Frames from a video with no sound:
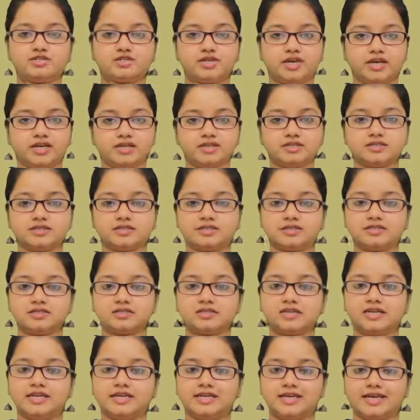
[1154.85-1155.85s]

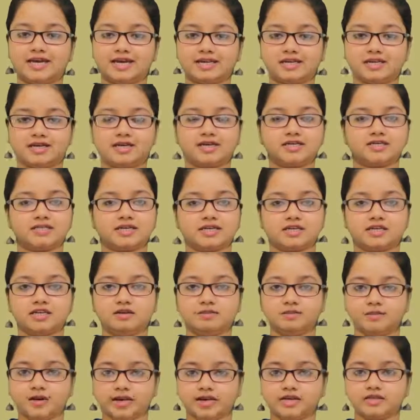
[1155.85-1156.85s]
changes that are
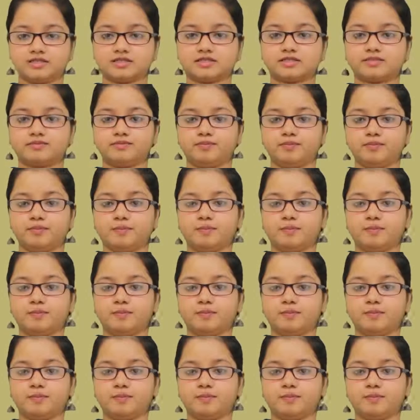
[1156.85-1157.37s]
taking place.